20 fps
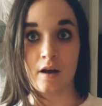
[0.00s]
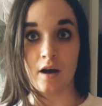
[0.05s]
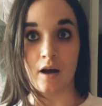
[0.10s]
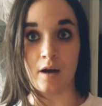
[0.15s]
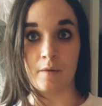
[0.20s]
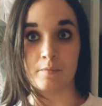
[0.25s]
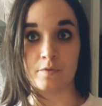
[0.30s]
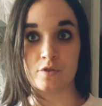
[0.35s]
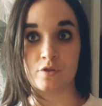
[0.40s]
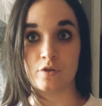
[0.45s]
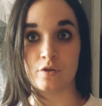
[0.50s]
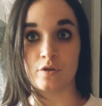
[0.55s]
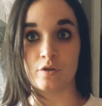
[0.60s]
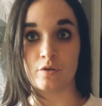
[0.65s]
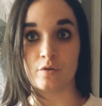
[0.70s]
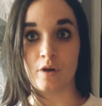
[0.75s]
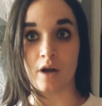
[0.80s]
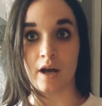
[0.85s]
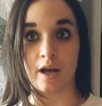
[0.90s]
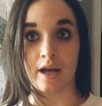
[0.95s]
up
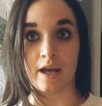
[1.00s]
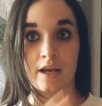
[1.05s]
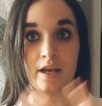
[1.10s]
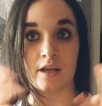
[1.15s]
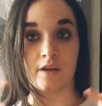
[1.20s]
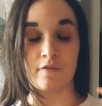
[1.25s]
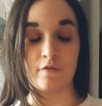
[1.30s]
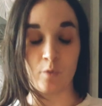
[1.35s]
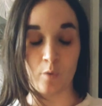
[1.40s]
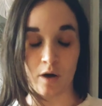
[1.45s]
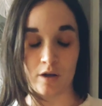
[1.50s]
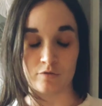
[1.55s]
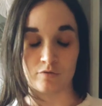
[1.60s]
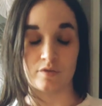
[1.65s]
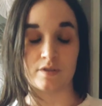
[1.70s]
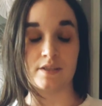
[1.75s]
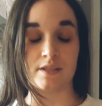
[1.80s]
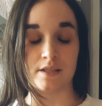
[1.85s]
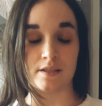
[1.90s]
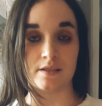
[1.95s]
to a
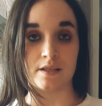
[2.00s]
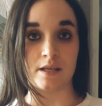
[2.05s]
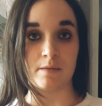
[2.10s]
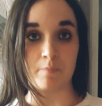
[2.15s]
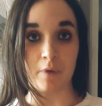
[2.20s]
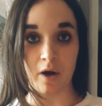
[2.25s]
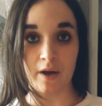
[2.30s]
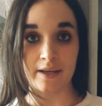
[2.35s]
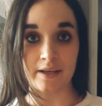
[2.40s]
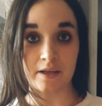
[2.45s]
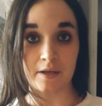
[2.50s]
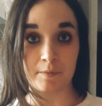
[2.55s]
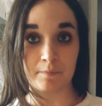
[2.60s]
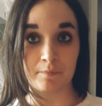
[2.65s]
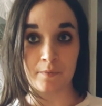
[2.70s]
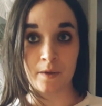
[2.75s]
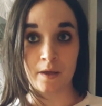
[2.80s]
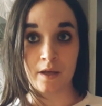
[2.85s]
400cc bike.